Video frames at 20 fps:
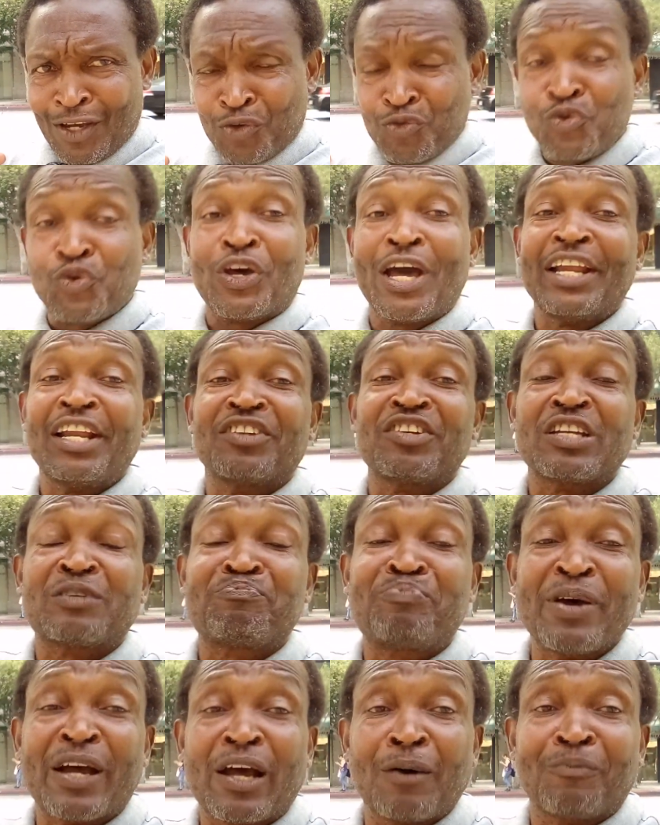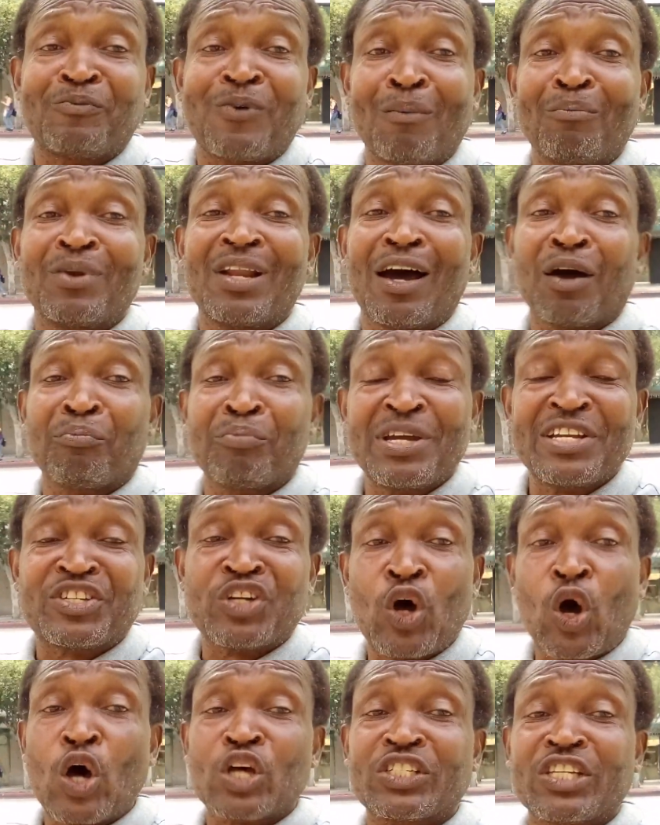You cannot just pick up from Long
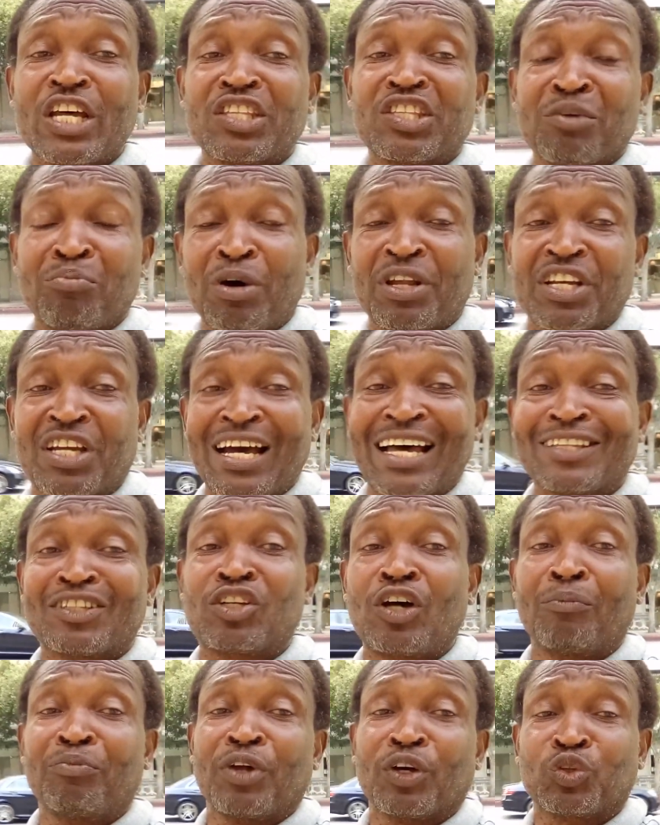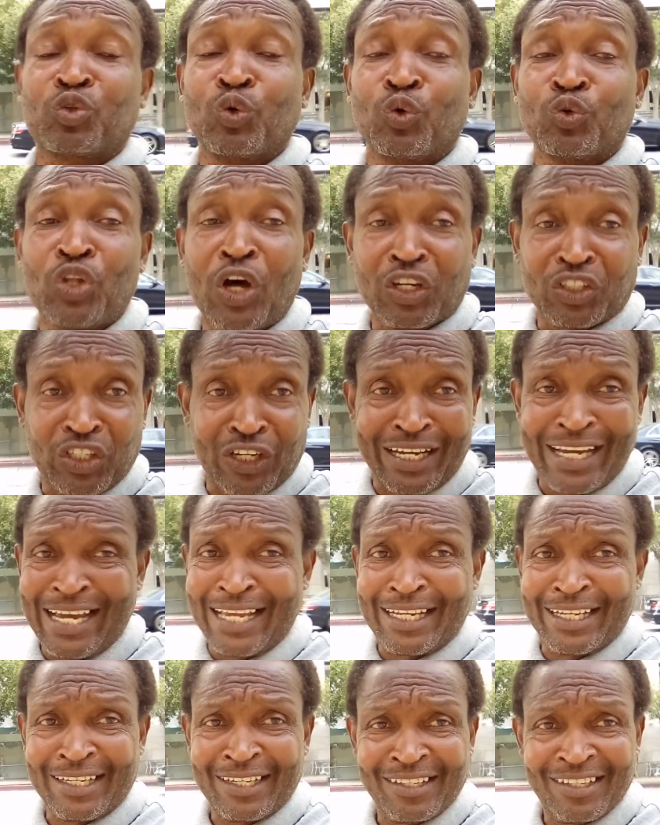Beach or Santa Monica and come down to downtown
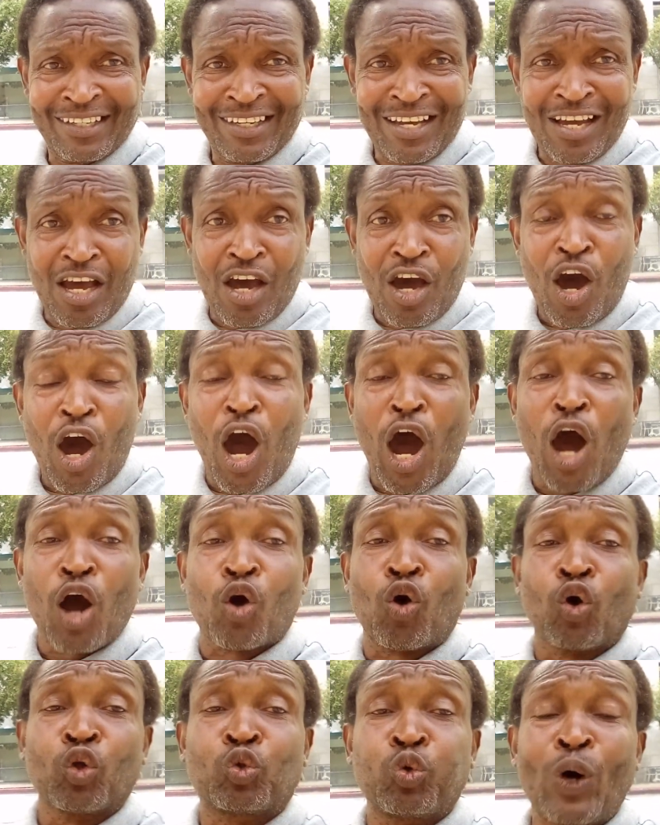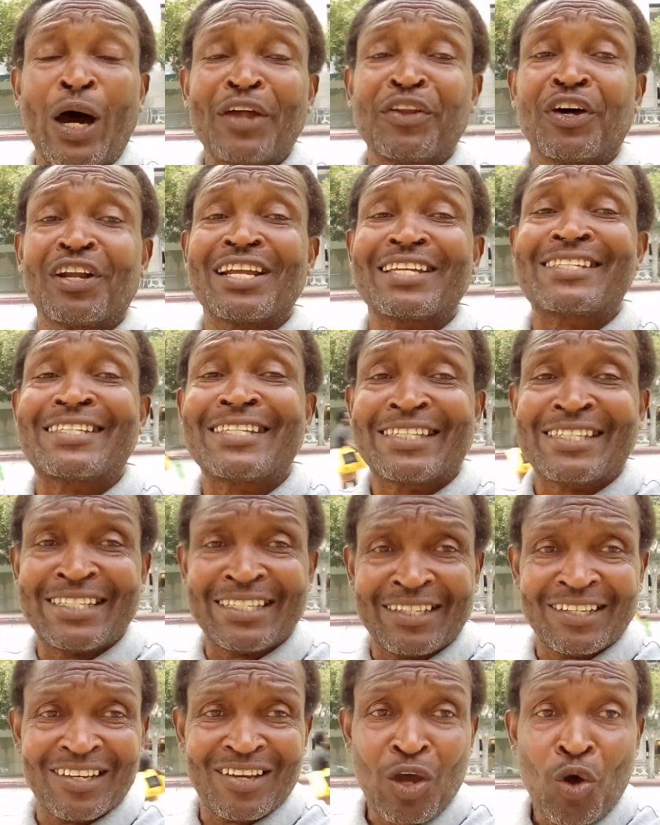LA or go to another
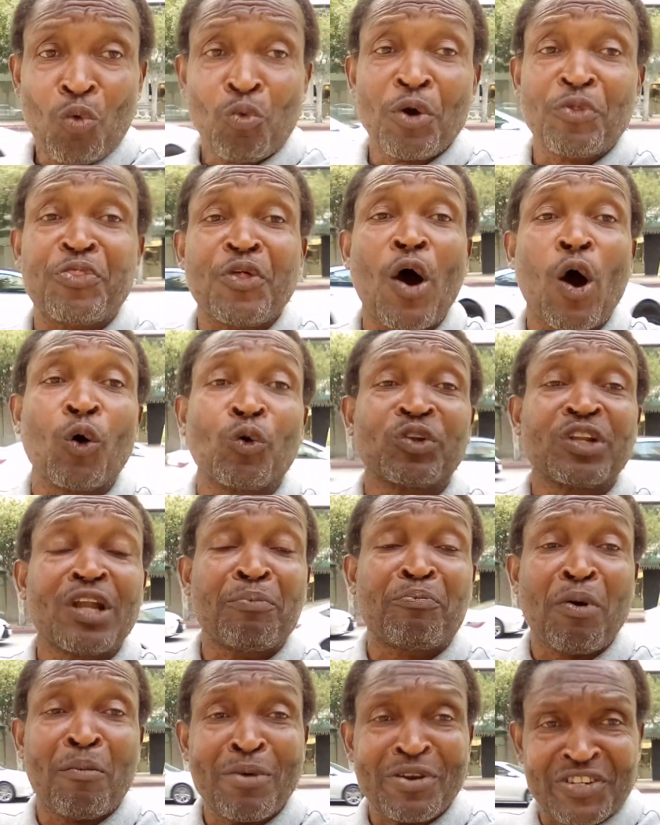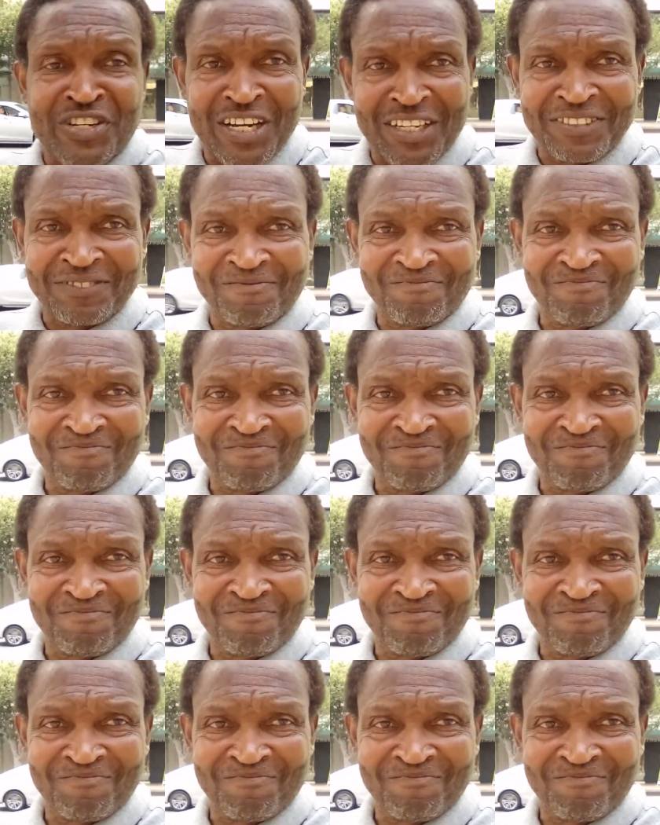city without the permission.